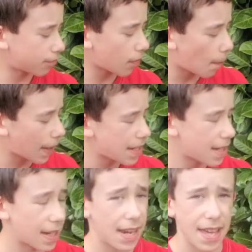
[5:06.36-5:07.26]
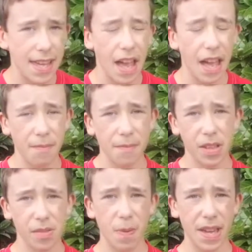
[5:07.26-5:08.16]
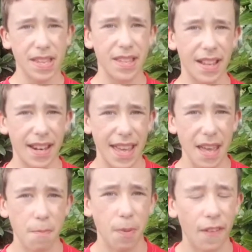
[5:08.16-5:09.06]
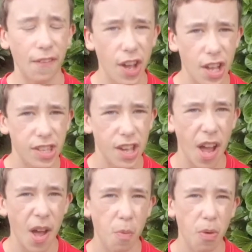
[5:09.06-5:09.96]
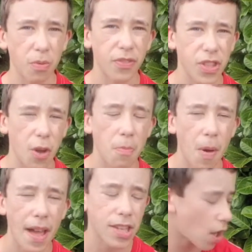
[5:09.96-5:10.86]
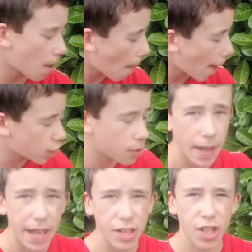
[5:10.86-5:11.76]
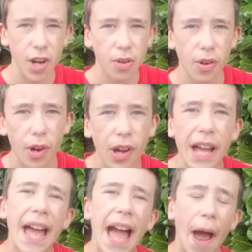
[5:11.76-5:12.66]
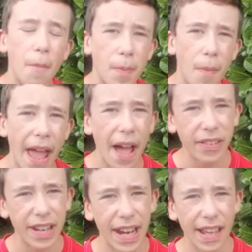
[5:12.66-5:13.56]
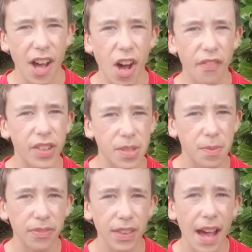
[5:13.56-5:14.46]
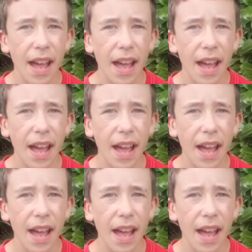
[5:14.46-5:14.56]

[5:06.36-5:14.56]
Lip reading: basically it prefers warmth, so it might just be a slow grower, and we might have a late harvest with that.